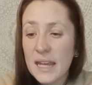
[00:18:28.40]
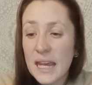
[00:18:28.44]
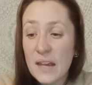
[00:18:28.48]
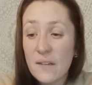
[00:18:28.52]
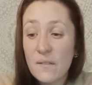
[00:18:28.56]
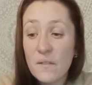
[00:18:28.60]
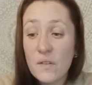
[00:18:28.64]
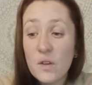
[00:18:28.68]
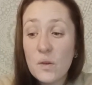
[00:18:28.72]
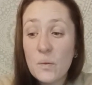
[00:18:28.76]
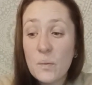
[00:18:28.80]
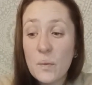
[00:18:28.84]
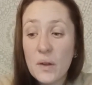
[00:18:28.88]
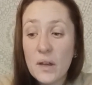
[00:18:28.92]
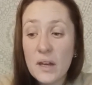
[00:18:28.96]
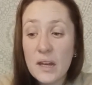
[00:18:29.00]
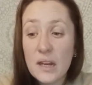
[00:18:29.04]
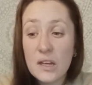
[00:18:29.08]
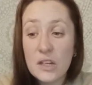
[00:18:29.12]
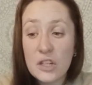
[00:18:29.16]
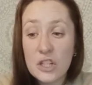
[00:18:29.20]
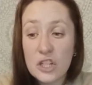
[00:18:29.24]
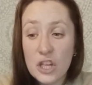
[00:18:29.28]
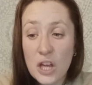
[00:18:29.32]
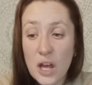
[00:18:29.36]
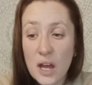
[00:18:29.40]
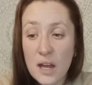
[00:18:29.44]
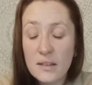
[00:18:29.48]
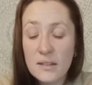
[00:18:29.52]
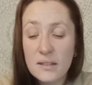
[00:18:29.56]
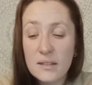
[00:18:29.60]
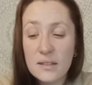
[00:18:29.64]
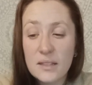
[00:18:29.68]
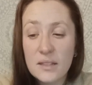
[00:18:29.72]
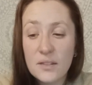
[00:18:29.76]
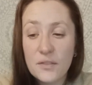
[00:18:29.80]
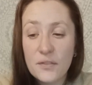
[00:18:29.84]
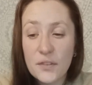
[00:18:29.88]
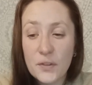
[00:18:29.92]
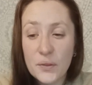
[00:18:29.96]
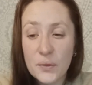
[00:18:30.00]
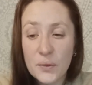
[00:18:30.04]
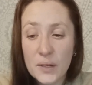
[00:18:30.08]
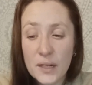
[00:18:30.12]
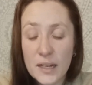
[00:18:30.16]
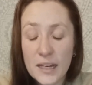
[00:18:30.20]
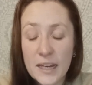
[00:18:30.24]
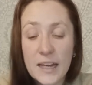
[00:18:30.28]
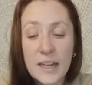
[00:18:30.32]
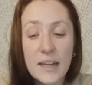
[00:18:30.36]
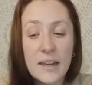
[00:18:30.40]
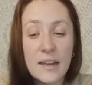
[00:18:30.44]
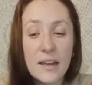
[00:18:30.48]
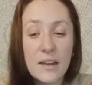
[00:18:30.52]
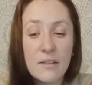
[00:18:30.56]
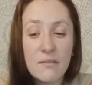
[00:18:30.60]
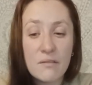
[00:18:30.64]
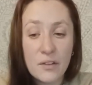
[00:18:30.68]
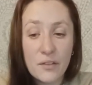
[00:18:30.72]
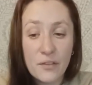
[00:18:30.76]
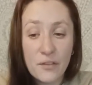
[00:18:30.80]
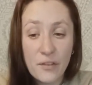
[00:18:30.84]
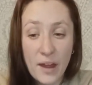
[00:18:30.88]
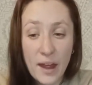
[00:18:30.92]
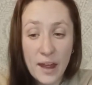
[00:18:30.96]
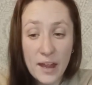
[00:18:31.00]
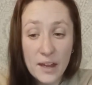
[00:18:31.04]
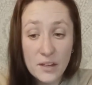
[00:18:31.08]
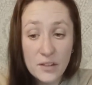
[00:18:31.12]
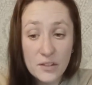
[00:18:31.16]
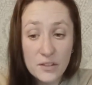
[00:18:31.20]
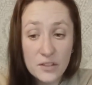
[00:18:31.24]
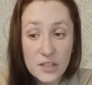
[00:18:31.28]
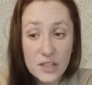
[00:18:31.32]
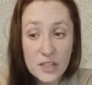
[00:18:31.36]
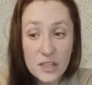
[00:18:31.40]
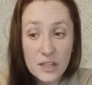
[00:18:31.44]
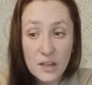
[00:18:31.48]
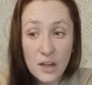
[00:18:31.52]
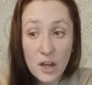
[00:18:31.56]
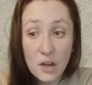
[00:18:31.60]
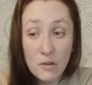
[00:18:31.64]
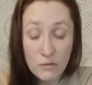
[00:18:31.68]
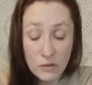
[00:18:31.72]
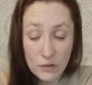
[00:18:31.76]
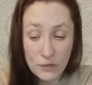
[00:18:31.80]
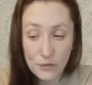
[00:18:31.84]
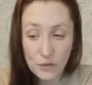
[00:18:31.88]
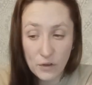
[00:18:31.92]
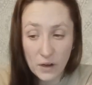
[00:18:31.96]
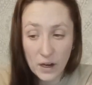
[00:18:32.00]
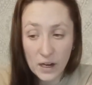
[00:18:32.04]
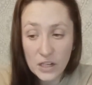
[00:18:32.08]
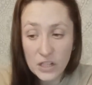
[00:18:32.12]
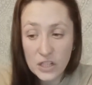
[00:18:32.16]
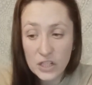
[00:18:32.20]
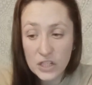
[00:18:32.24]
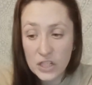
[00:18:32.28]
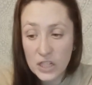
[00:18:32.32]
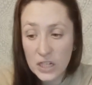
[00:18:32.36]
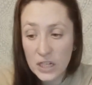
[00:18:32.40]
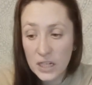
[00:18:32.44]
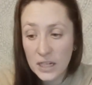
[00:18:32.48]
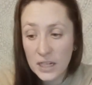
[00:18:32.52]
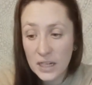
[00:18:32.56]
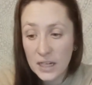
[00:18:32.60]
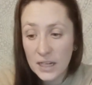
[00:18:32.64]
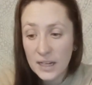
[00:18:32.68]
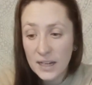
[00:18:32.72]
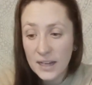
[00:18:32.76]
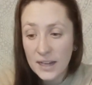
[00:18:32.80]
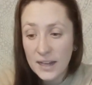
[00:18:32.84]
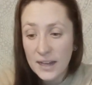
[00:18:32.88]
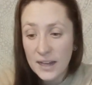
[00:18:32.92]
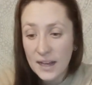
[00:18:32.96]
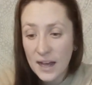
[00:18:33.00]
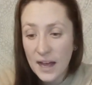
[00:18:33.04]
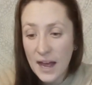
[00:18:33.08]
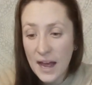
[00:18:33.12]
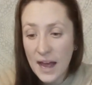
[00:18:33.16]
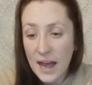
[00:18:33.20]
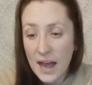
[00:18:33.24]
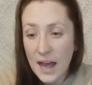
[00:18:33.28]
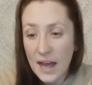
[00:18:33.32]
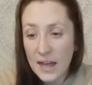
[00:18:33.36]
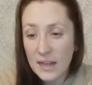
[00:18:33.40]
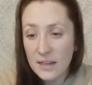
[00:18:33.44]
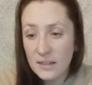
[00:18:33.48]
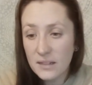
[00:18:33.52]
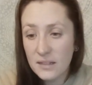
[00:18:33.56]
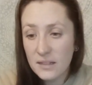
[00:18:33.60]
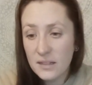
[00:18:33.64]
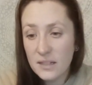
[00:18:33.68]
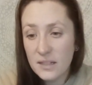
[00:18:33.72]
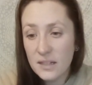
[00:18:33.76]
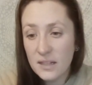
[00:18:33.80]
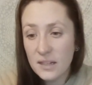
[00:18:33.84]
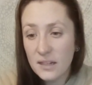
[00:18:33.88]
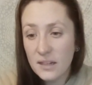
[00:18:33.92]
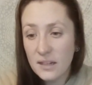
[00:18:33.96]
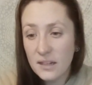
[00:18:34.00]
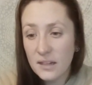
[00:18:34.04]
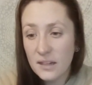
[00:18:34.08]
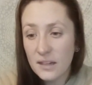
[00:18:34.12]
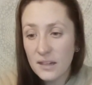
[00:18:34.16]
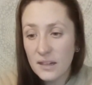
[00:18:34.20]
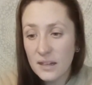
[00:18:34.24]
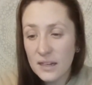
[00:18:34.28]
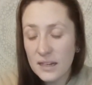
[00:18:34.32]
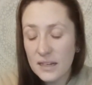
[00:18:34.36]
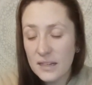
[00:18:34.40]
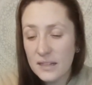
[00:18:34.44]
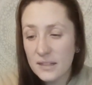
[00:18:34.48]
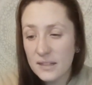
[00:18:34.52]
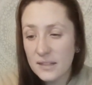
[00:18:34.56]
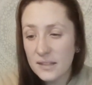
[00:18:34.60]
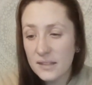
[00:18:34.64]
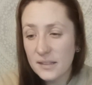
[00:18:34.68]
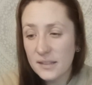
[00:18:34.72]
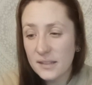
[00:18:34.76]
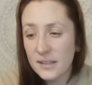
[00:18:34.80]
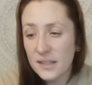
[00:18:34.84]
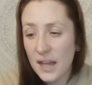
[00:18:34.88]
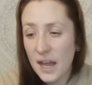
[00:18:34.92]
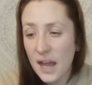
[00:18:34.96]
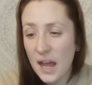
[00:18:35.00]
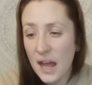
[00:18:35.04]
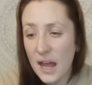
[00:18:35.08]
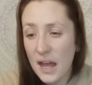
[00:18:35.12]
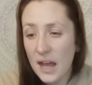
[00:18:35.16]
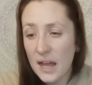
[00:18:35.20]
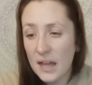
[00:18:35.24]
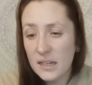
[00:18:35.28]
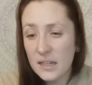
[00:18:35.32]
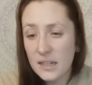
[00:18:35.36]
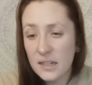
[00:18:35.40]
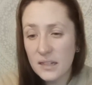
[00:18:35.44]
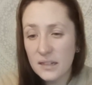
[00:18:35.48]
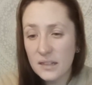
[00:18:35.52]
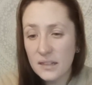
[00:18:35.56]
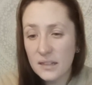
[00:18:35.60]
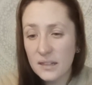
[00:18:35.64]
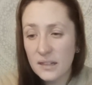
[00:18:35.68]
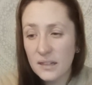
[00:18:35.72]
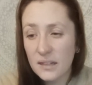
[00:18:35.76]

give your body a chance to feel clear and refreshed, refreshed. And it said,